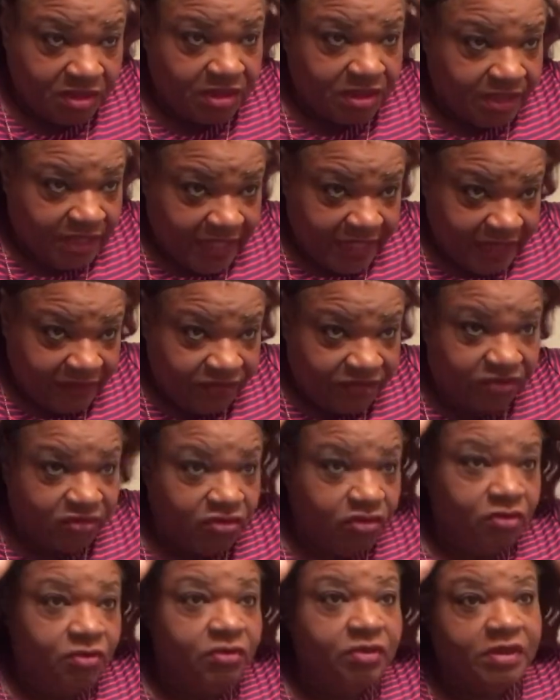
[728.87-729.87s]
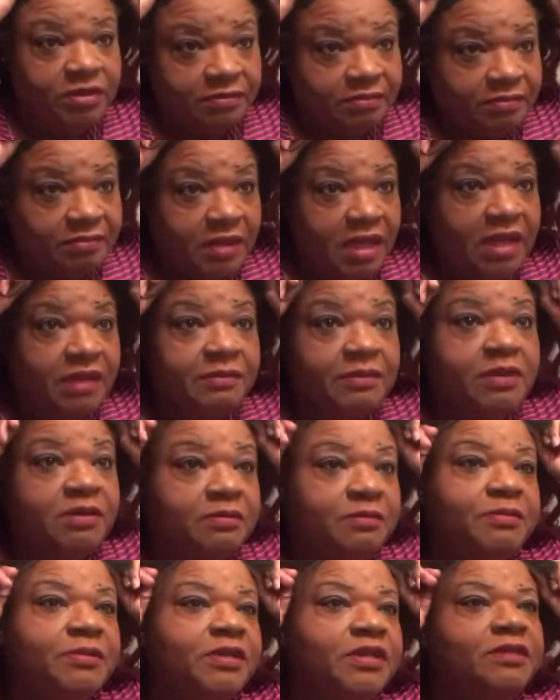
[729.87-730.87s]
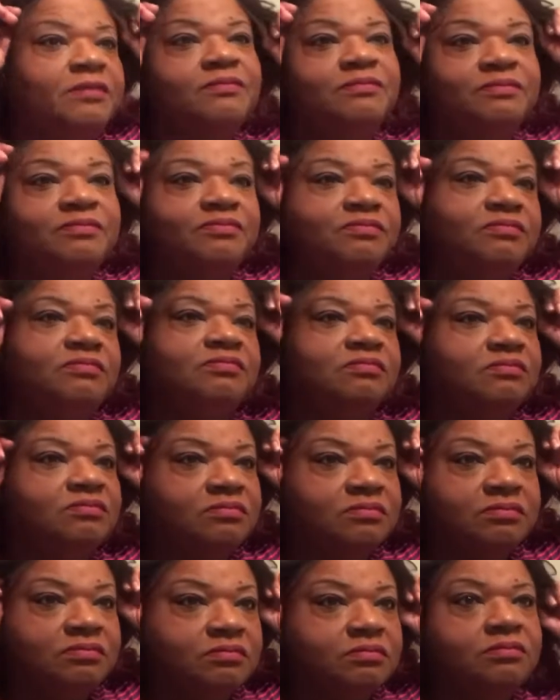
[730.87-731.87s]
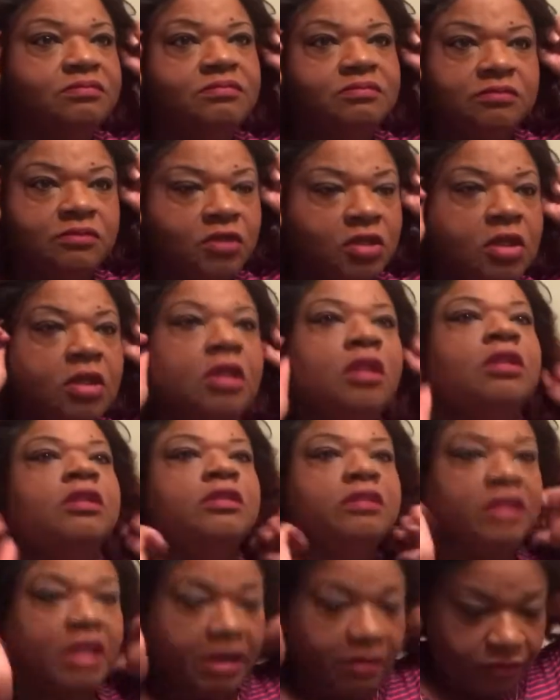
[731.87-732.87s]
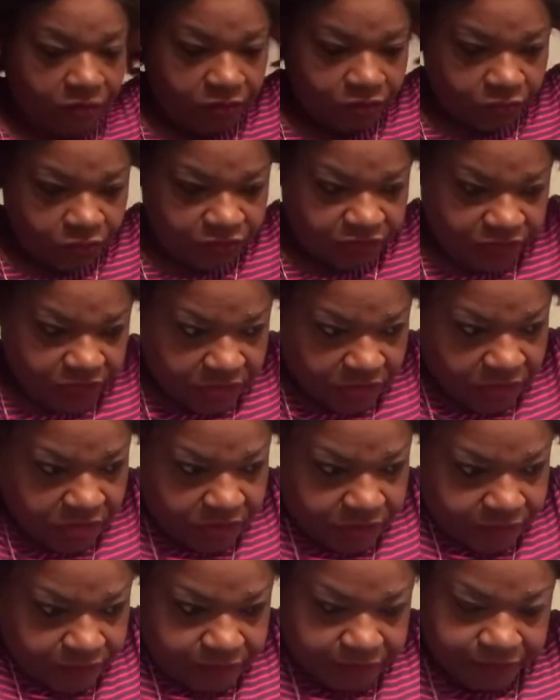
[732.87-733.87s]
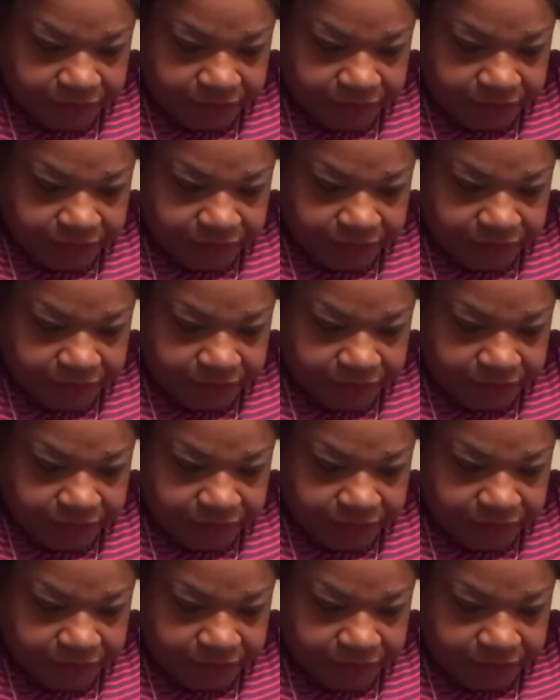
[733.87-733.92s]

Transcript: lace to it, maybe, but that one wasn't it.